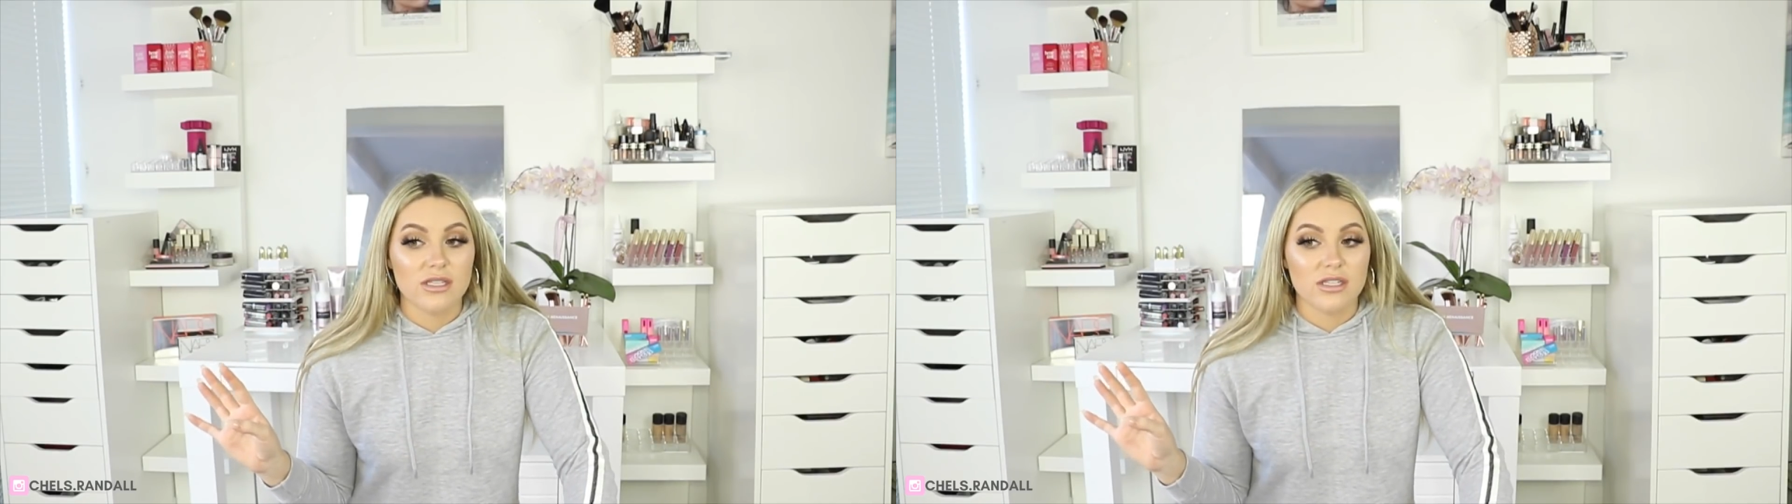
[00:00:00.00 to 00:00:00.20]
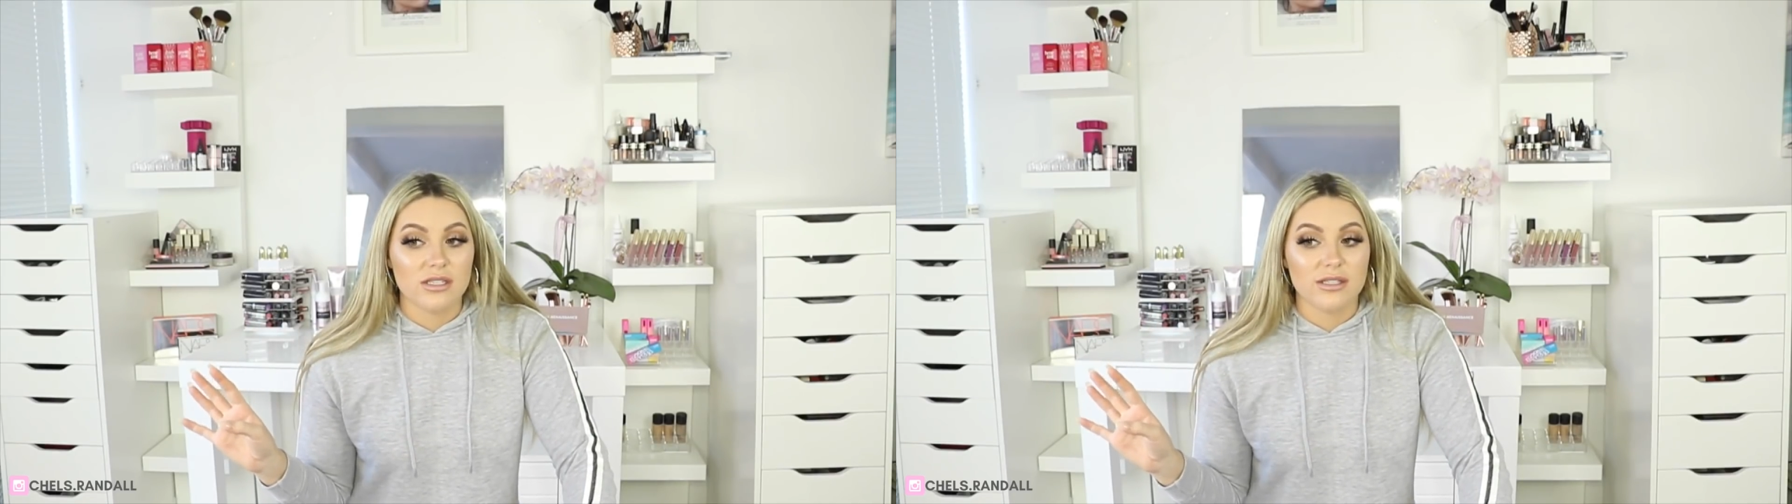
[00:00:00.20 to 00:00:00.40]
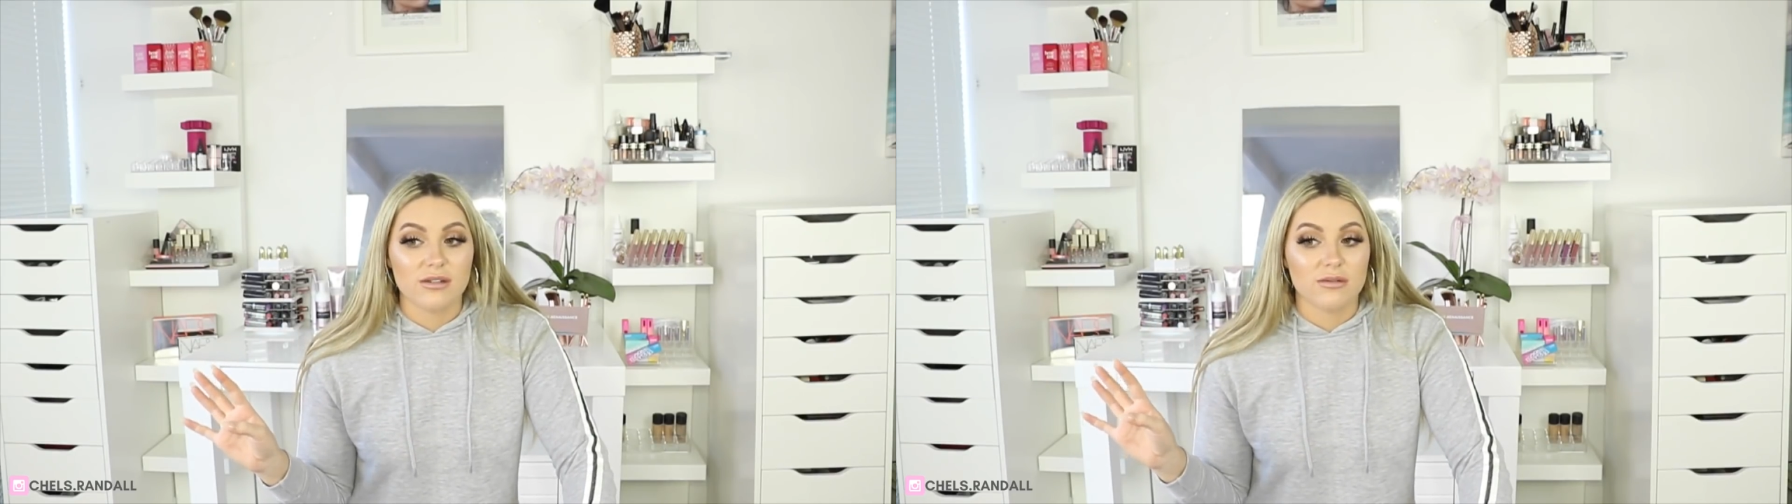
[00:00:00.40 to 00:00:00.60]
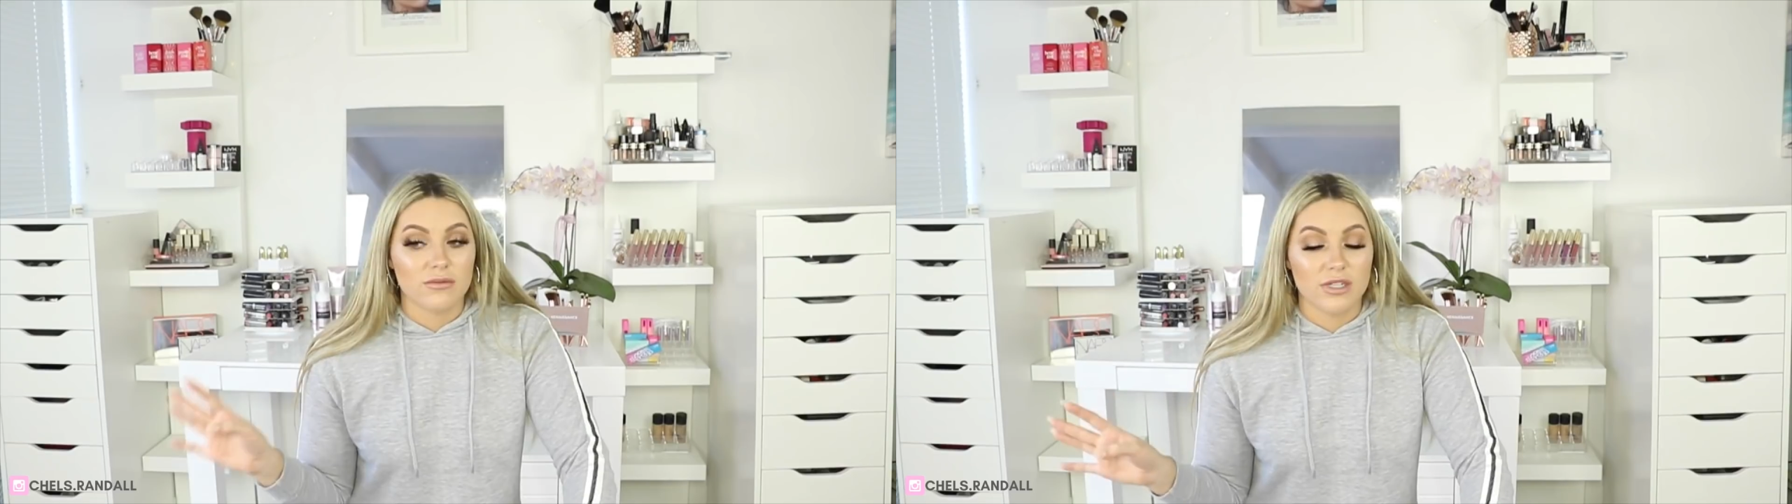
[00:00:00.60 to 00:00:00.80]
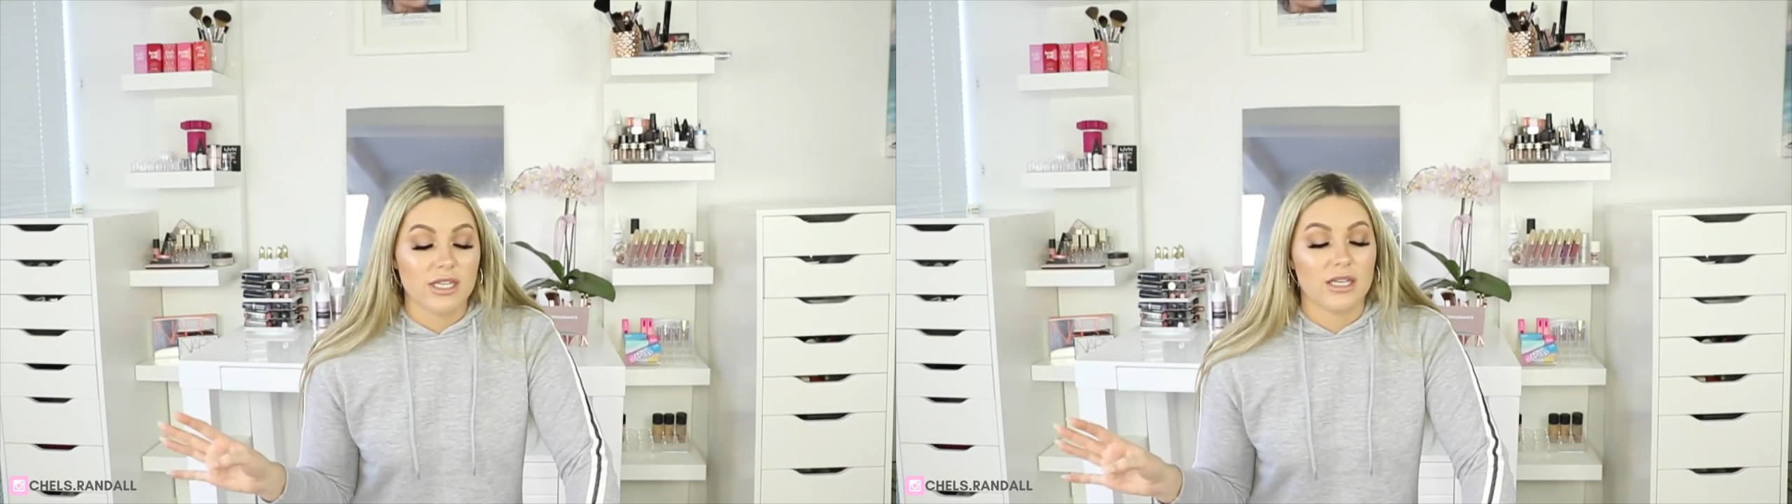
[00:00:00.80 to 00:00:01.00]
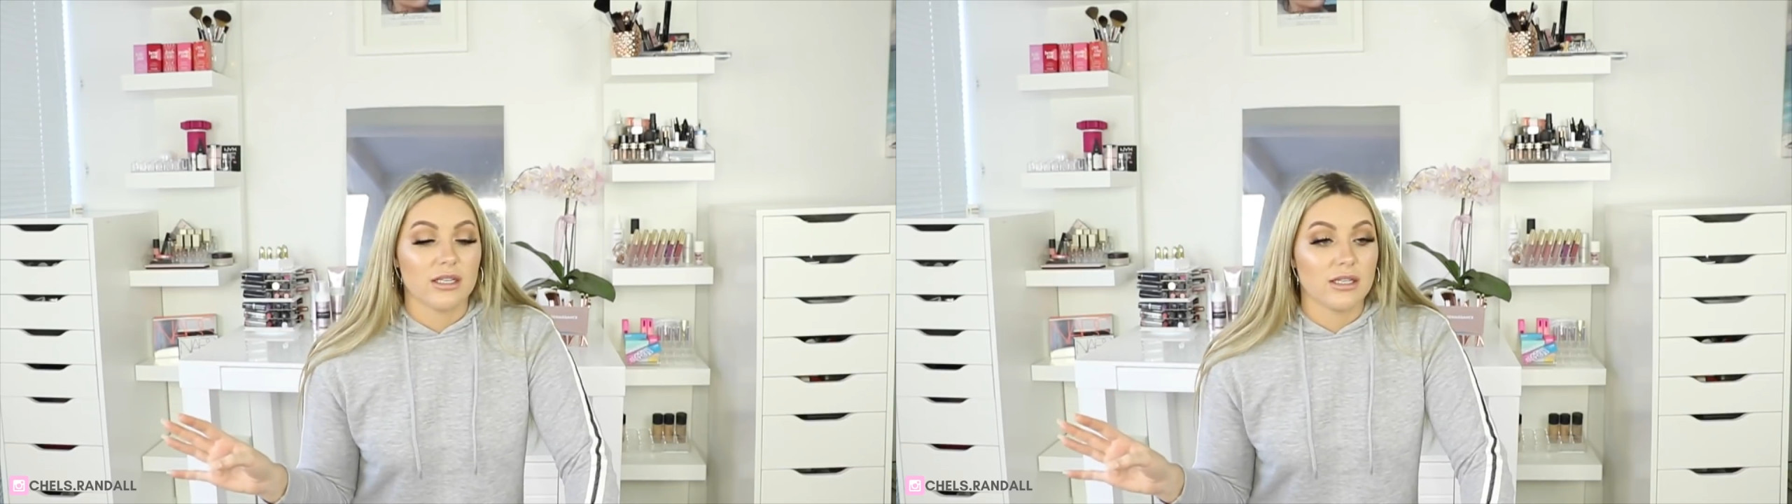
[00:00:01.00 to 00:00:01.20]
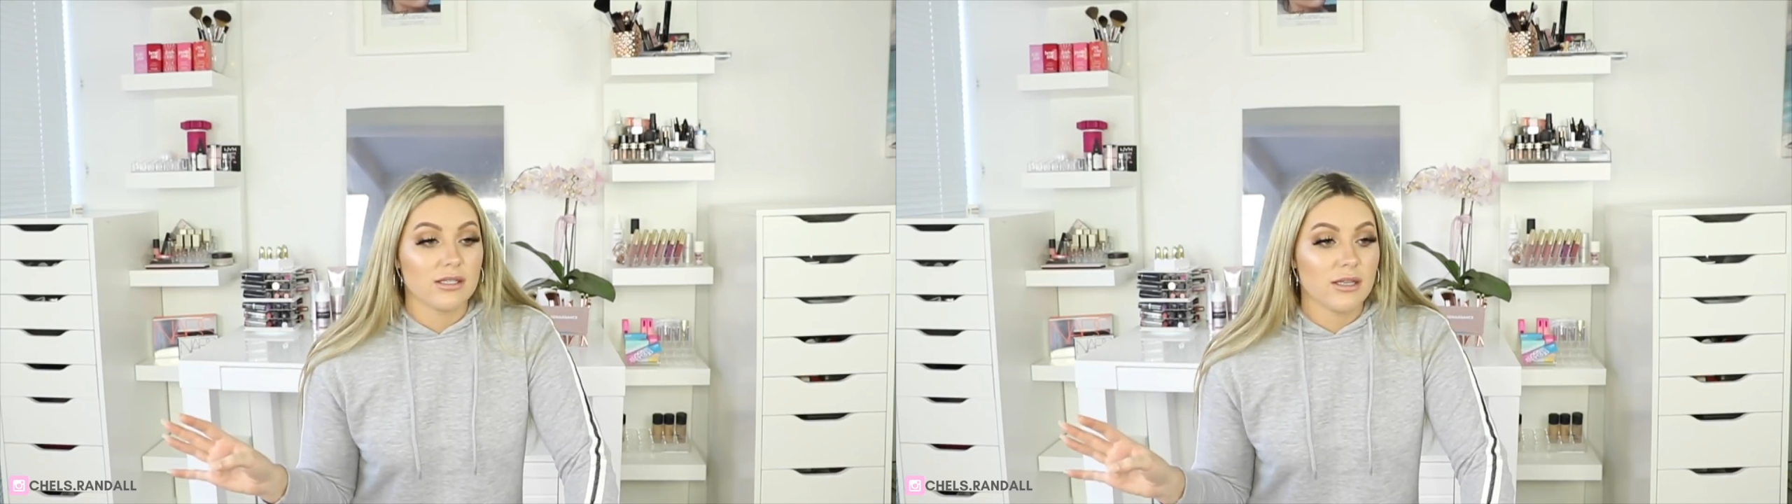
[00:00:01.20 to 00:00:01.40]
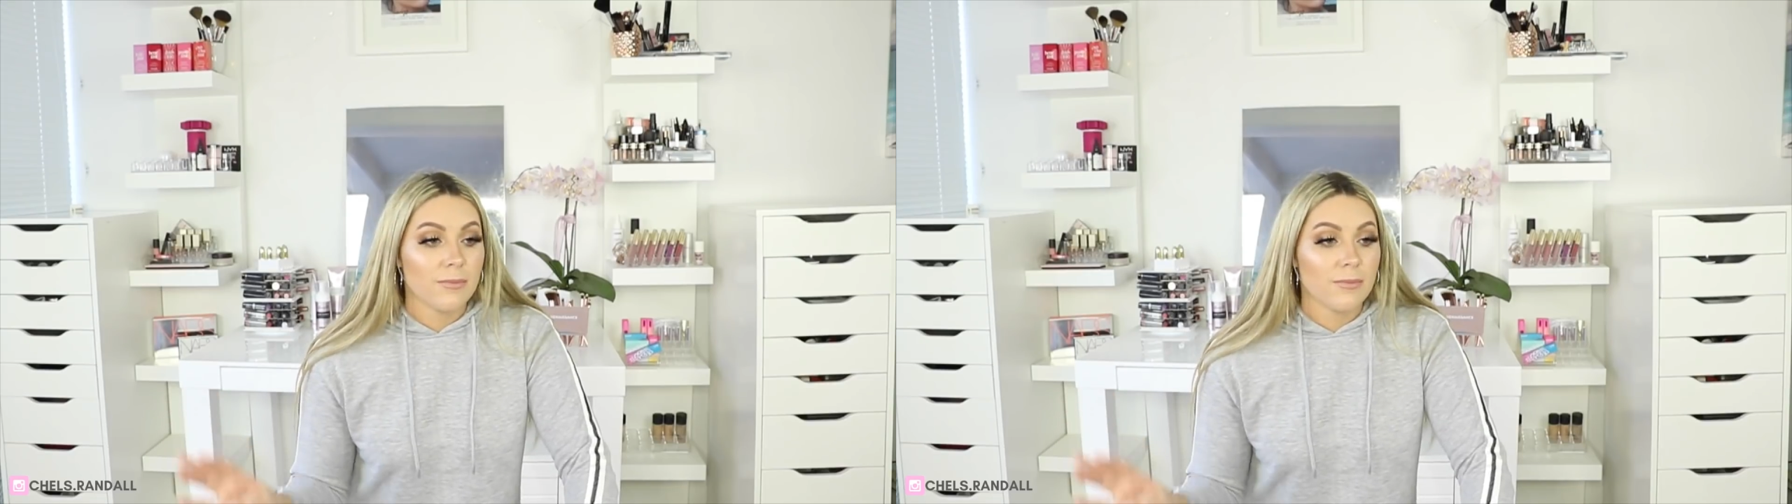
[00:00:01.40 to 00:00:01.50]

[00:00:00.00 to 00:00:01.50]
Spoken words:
It's just ridiculous.